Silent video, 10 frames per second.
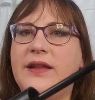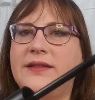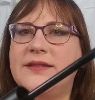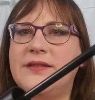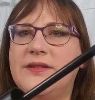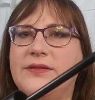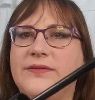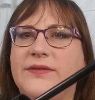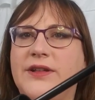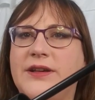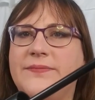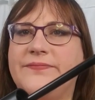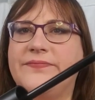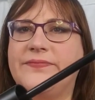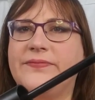It has a little,
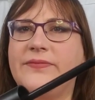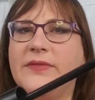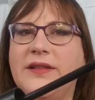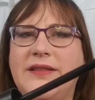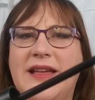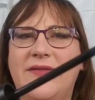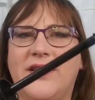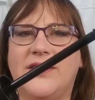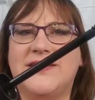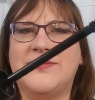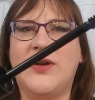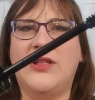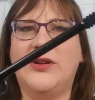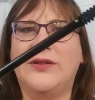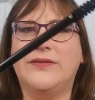um, kind of a
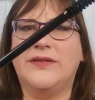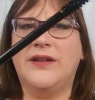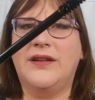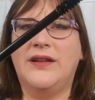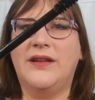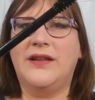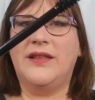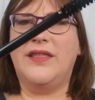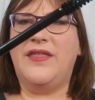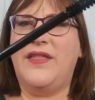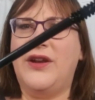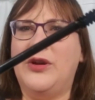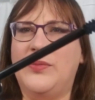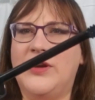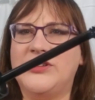smaller,
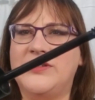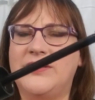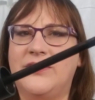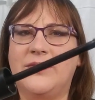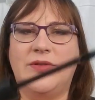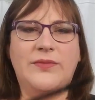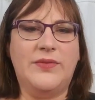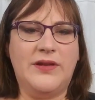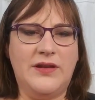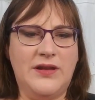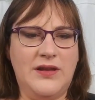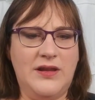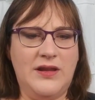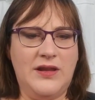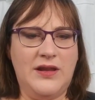thinner brush than normal, but
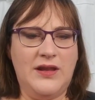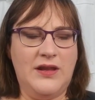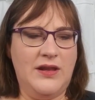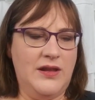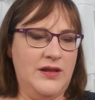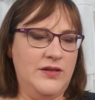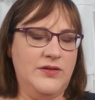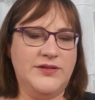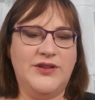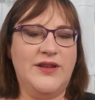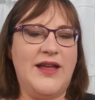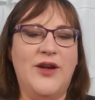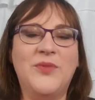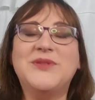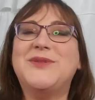looks good.
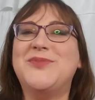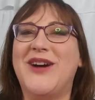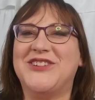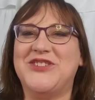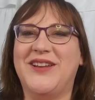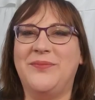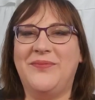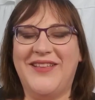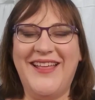I almost swatched it.